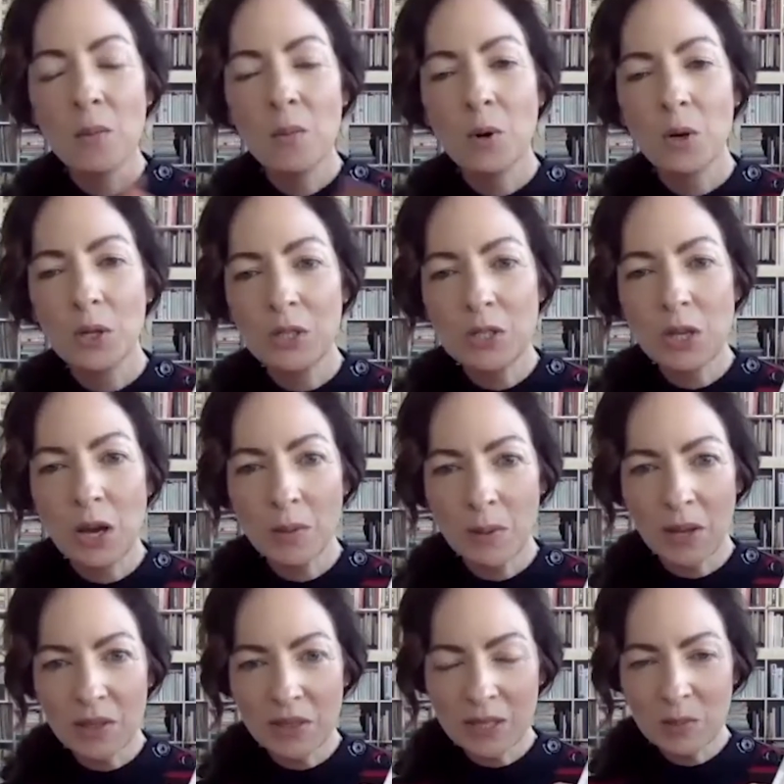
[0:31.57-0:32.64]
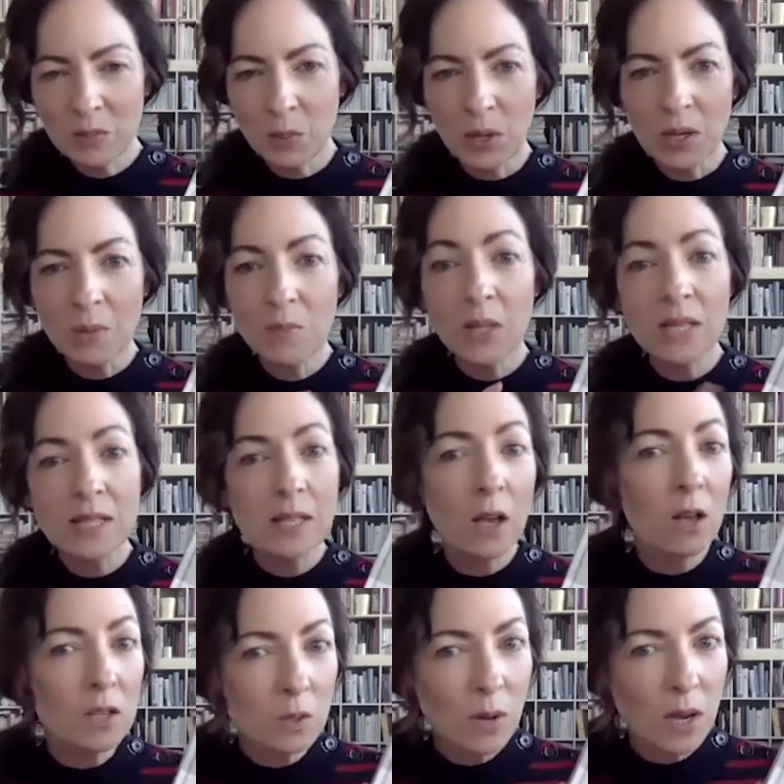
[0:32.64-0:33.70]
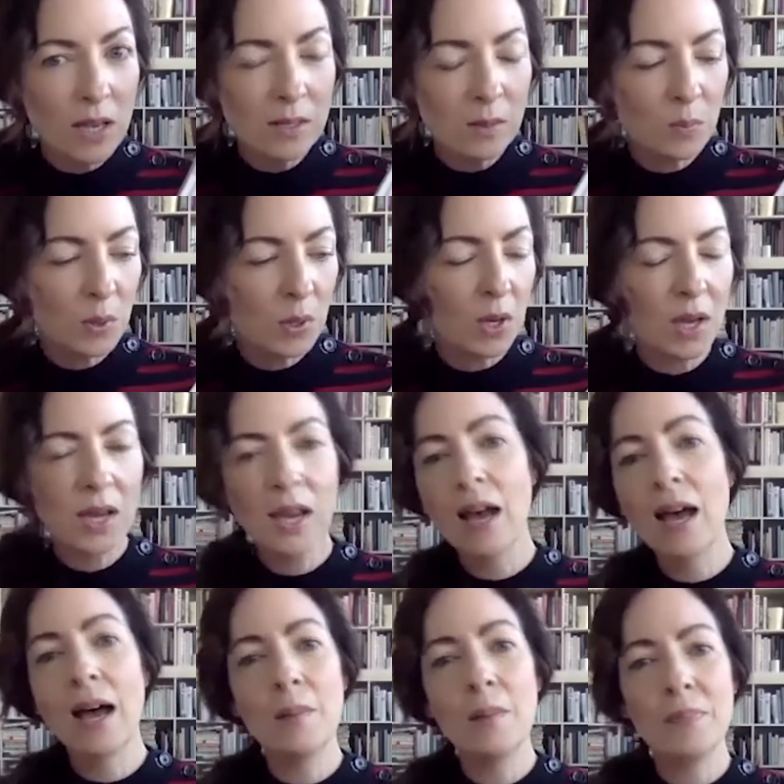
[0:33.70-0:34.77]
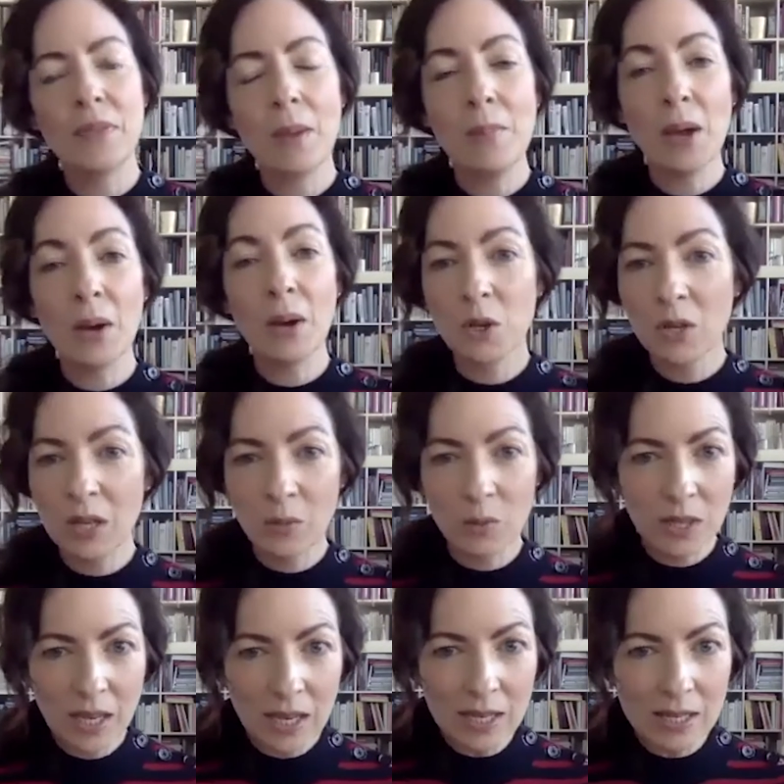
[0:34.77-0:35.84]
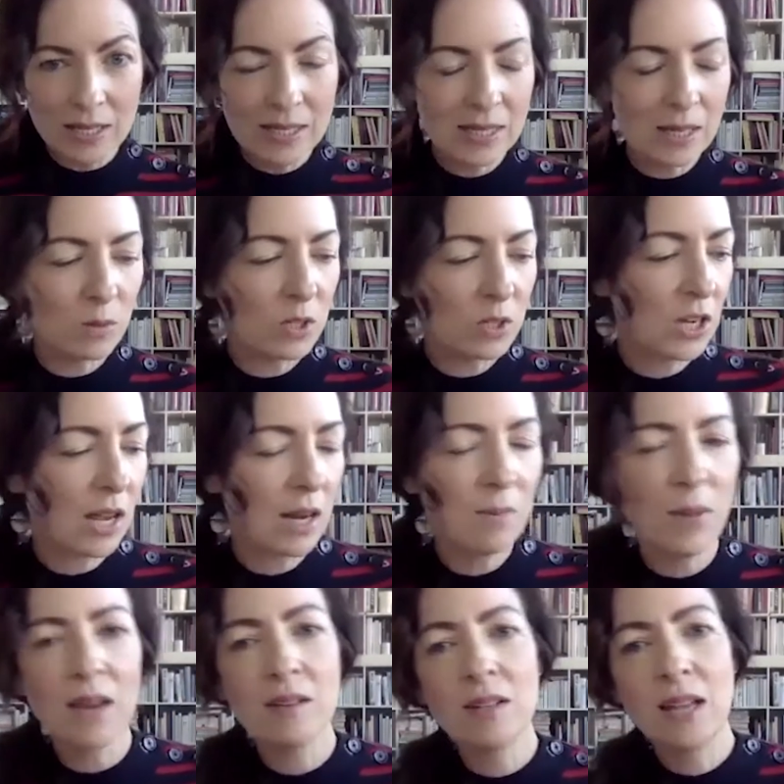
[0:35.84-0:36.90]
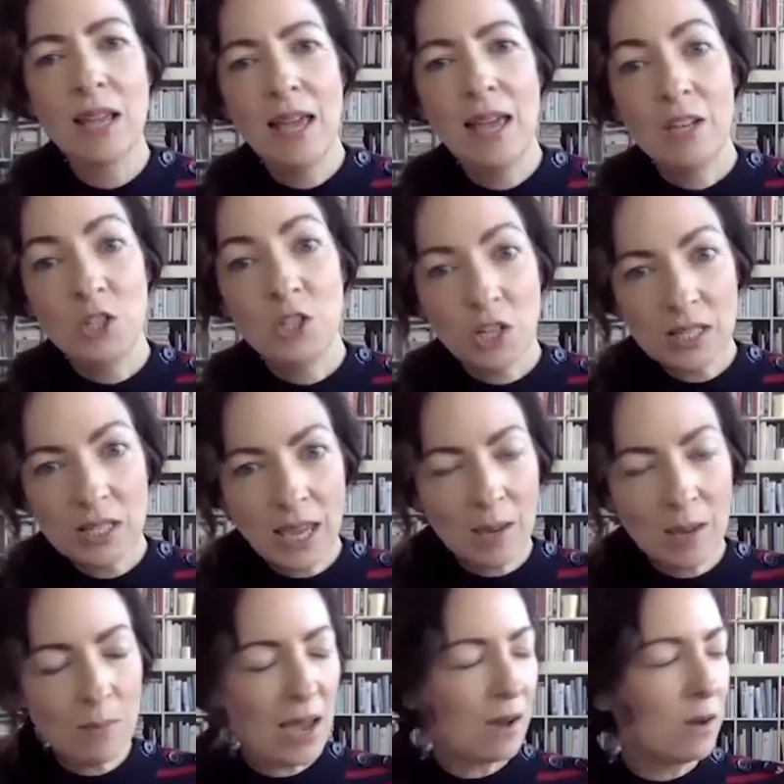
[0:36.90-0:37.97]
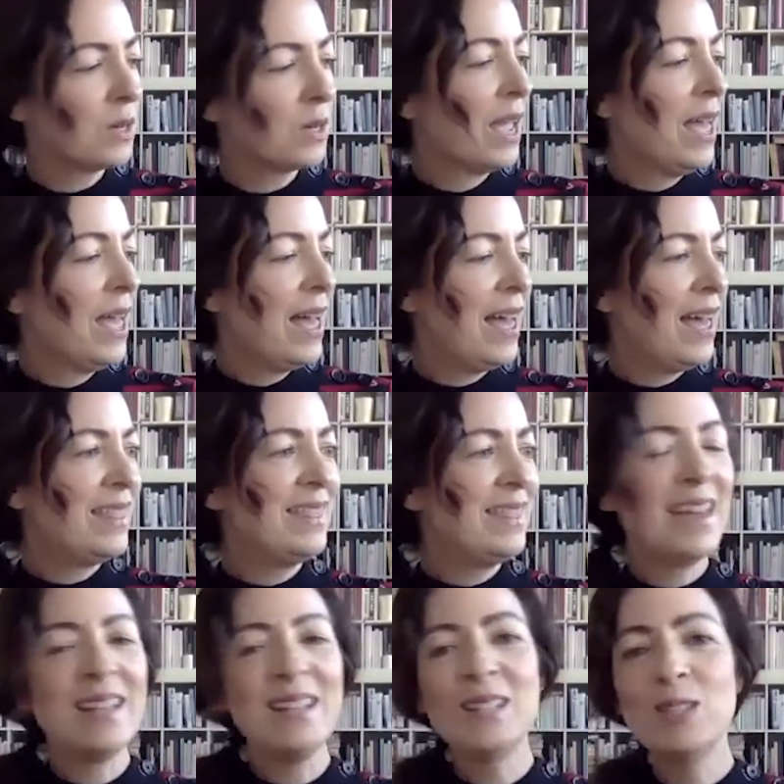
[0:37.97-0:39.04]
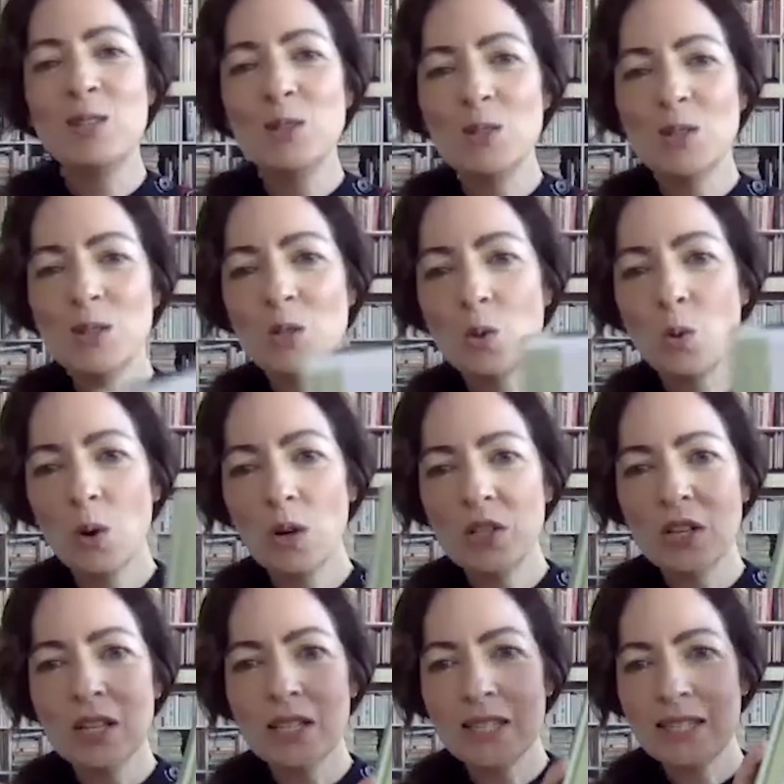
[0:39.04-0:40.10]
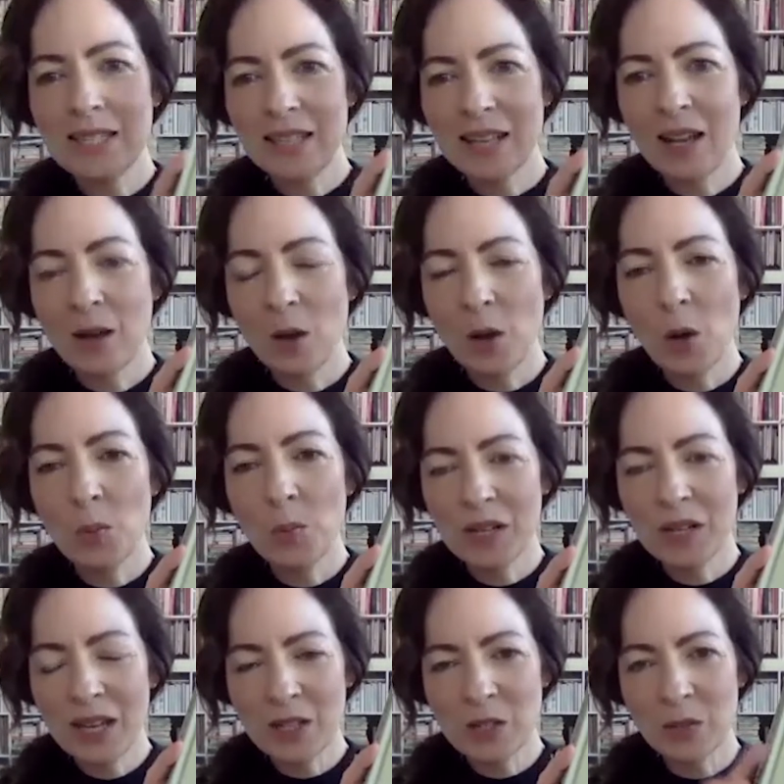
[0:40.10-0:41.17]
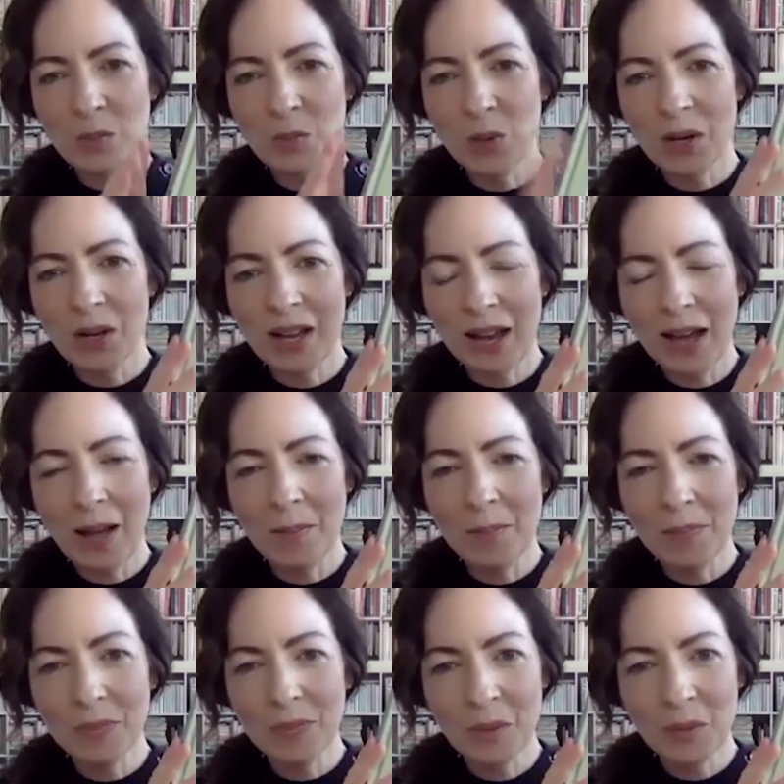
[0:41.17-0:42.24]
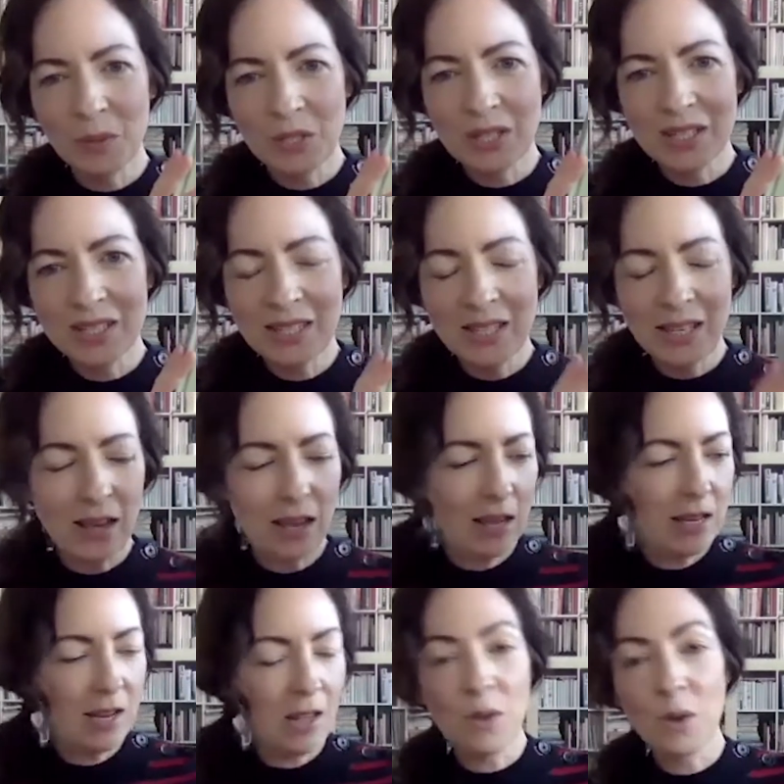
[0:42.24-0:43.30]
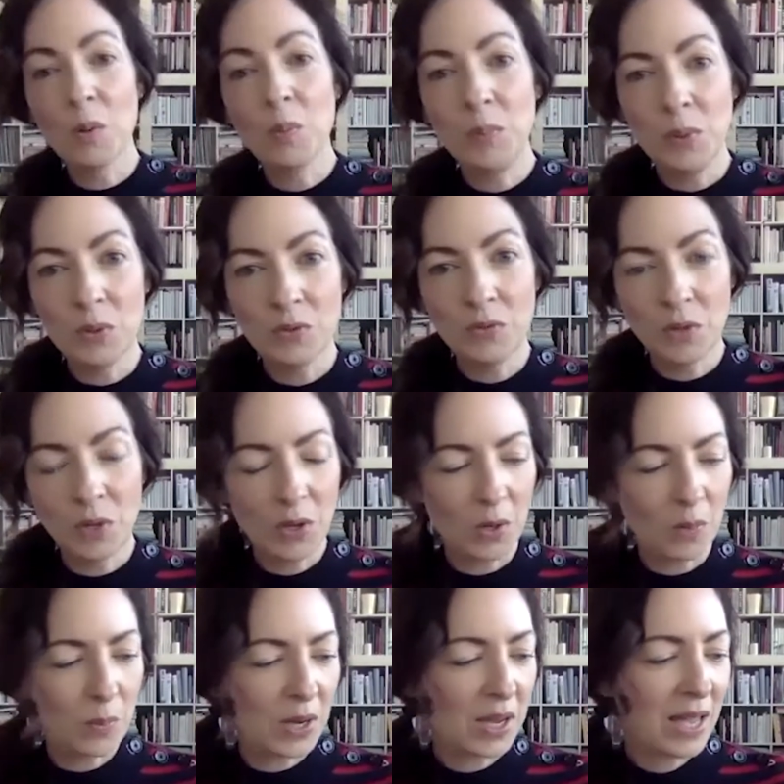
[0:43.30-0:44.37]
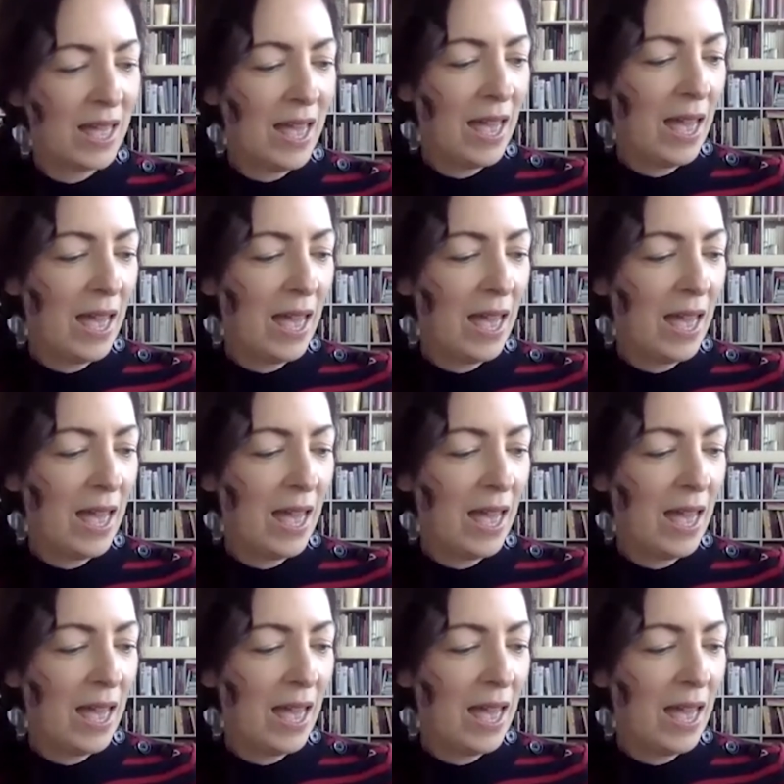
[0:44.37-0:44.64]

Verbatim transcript: We're gonna talk about this book. Melissa also has a book um, about cooking with kids that we'll chat about. It just came out. And then Susan's gorgeous Open Kitchen book, um, which is another beautiful cookbook.